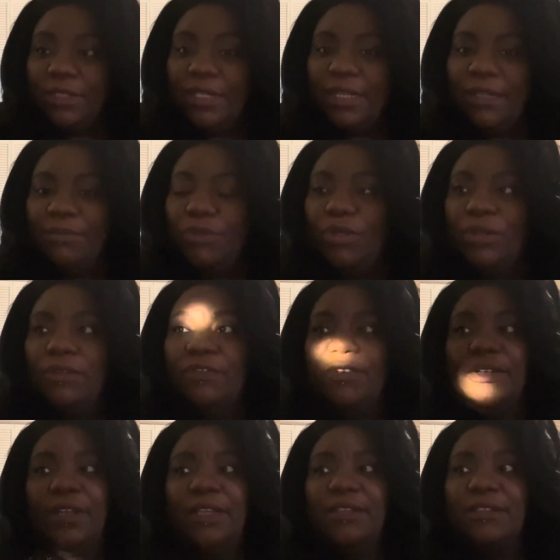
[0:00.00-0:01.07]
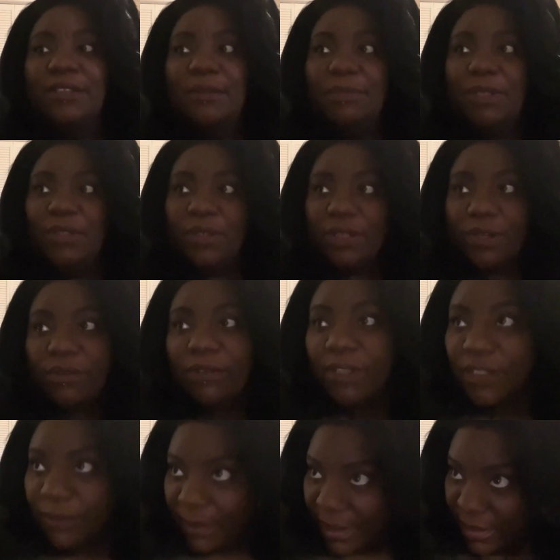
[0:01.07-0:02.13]
I'm not, if you guys see me looking over
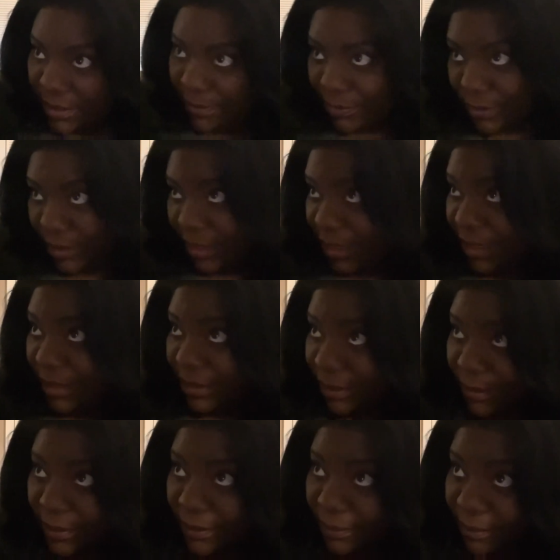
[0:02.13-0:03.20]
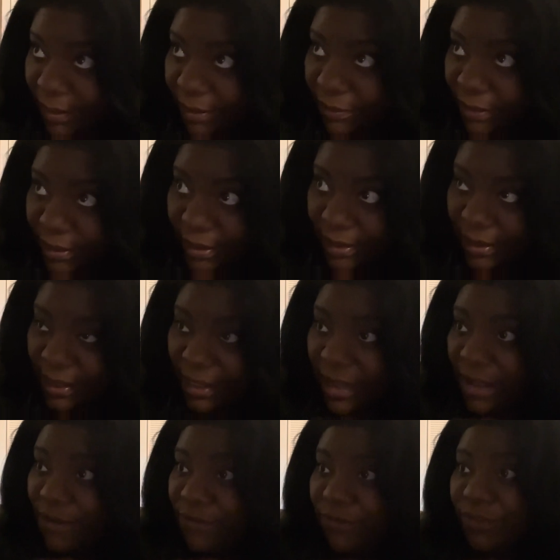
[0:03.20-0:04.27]
this because I'm looking at the mirror that I
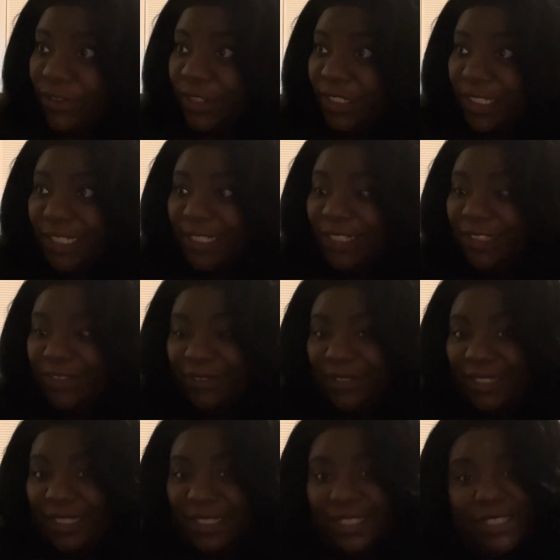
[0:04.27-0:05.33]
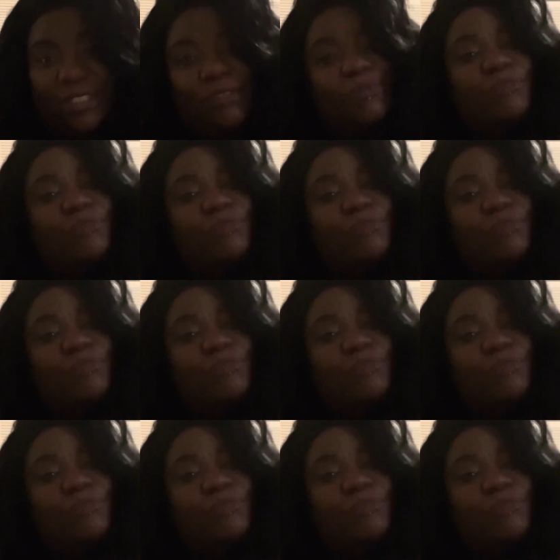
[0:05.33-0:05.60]
have right here.